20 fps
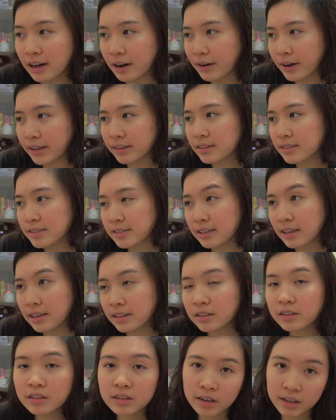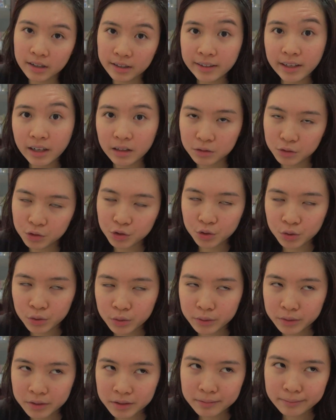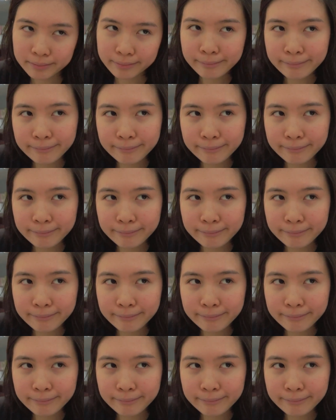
now understand adult jokes.